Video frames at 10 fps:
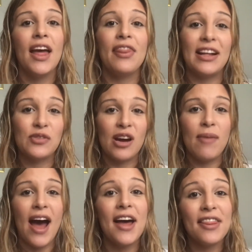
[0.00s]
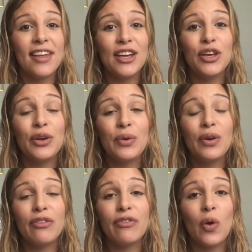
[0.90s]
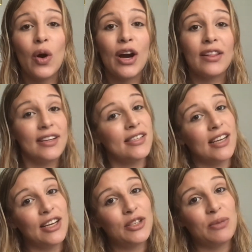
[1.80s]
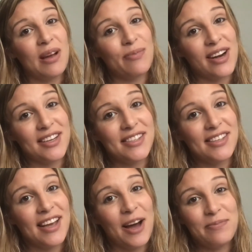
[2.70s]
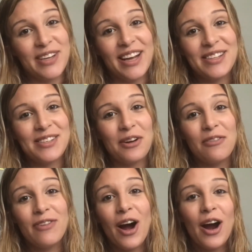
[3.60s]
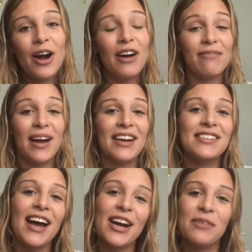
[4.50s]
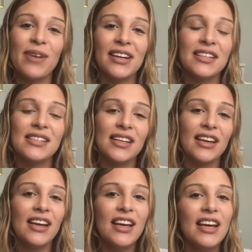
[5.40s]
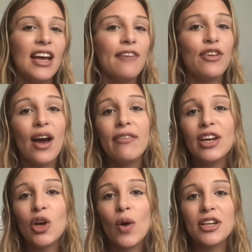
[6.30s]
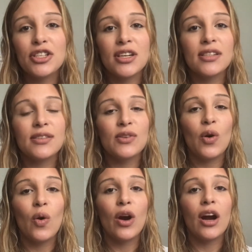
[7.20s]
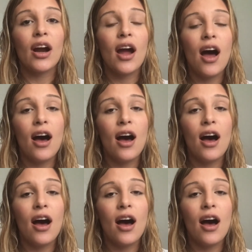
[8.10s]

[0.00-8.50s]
that's where I'm at. Thank you for listening to my pregnancy update so far of my entire pregnancy. If you have any questions or